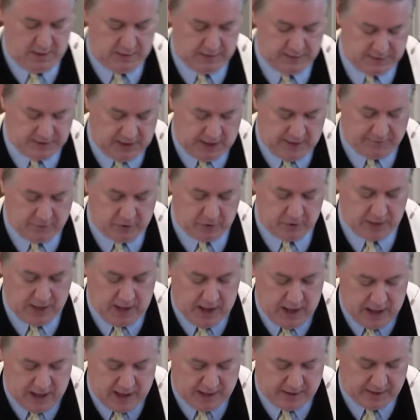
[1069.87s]
Sovereign
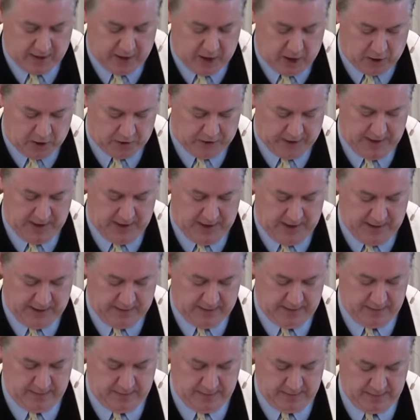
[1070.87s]
God, our
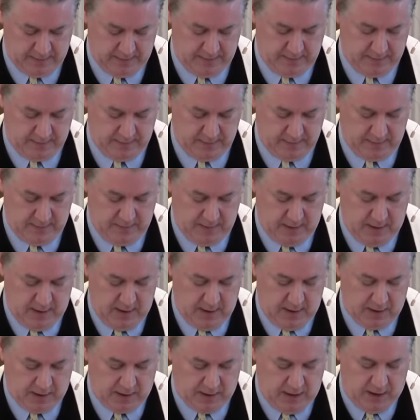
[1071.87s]
King,
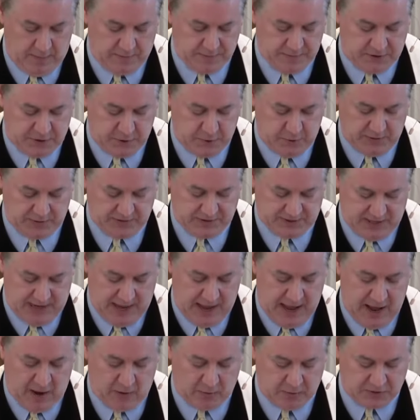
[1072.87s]
come to us
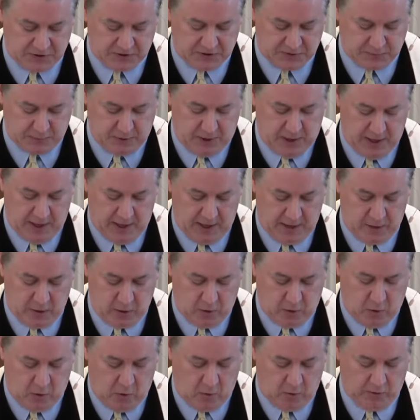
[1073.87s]
now displaying
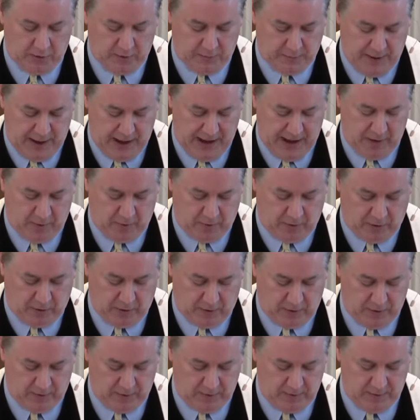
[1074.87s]
your holy power.
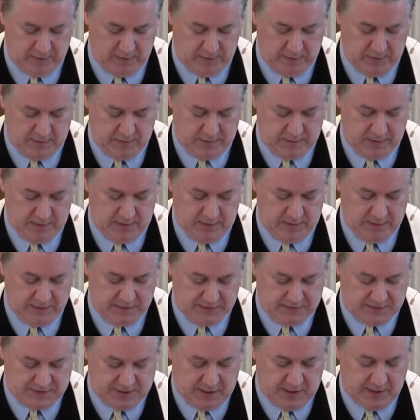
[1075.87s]

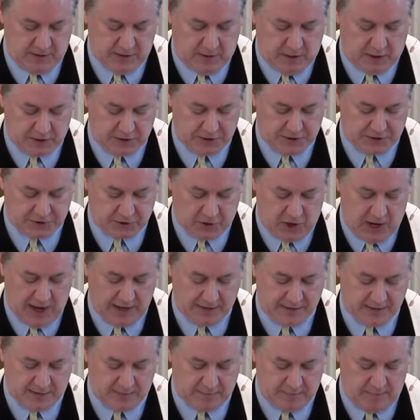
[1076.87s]
Still our
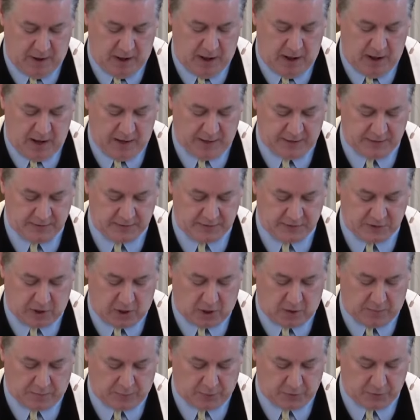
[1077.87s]
distracted minds,
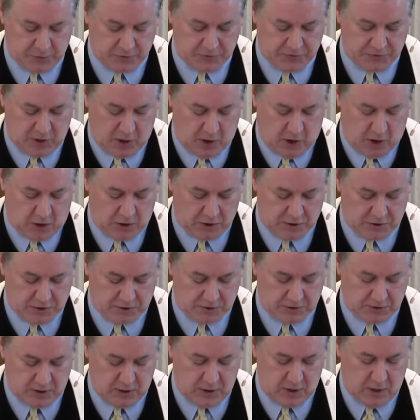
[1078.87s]
our bruised
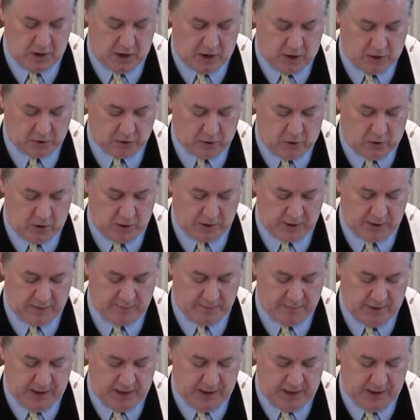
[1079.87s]
hearts, our longing